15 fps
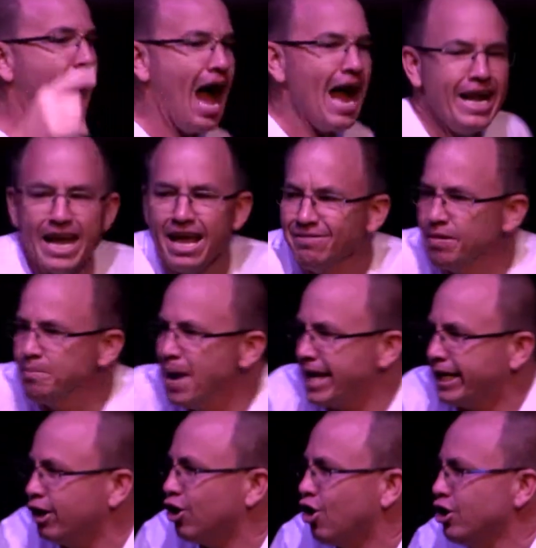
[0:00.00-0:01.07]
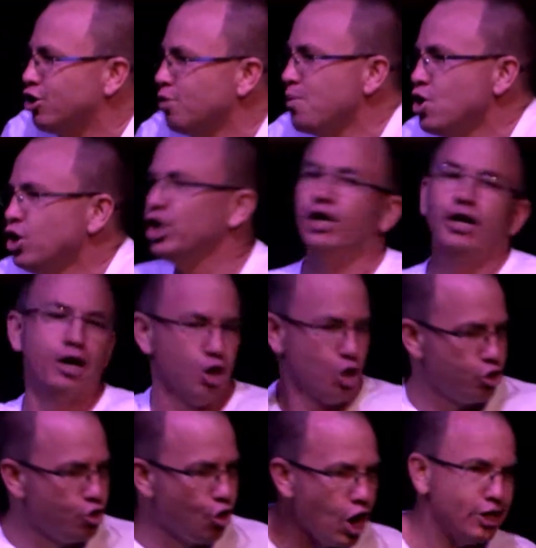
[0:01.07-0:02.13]
I never make a contribution.
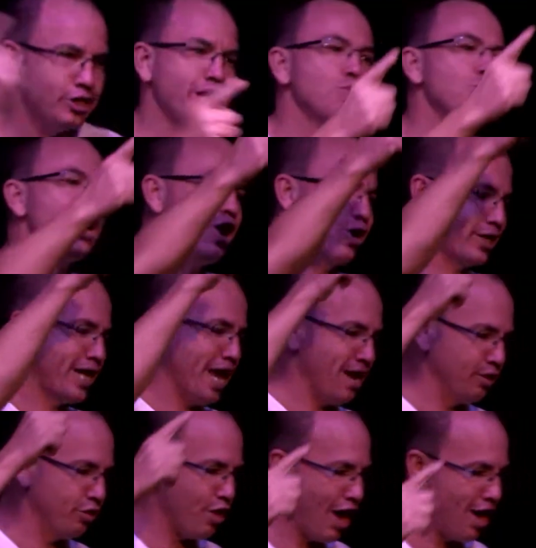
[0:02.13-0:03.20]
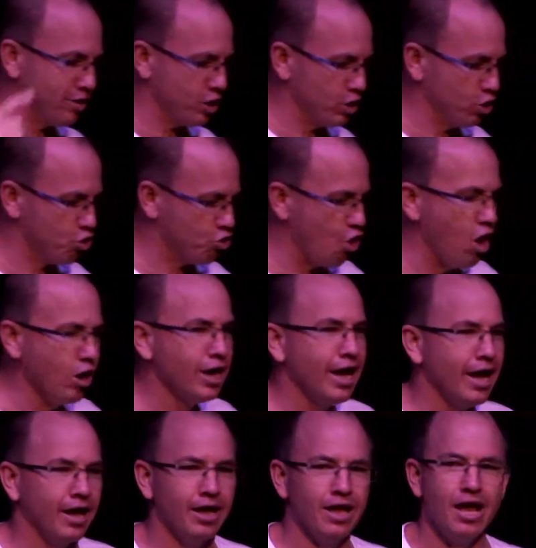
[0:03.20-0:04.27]
We are 10,000 stronger.